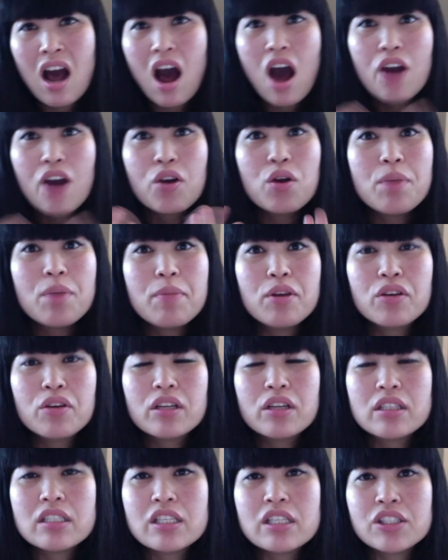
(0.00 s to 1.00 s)

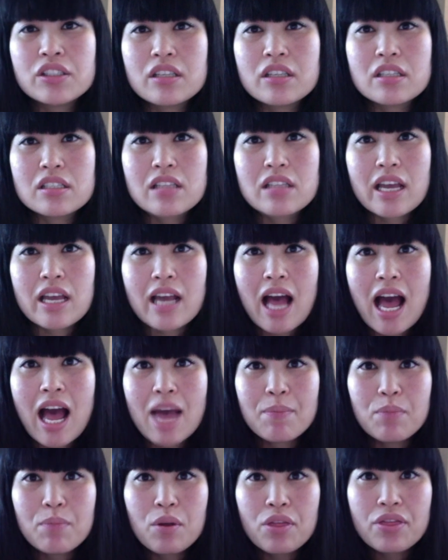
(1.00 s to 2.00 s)
autoimmune conditions like
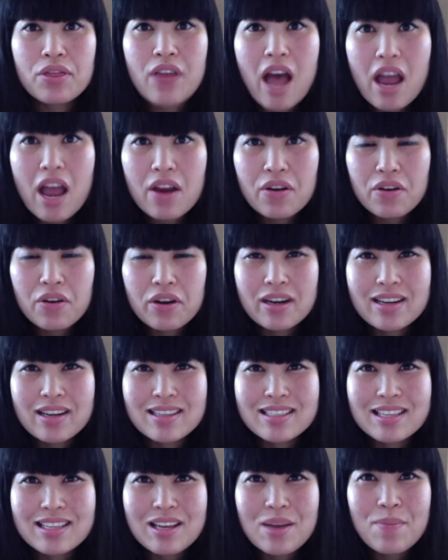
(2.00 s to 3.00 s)

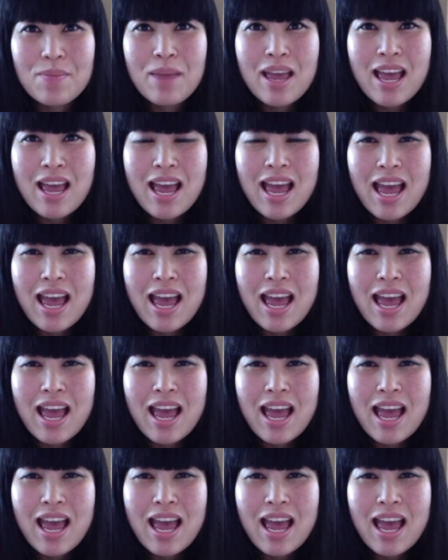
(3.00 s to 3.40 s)
hypothyroidism,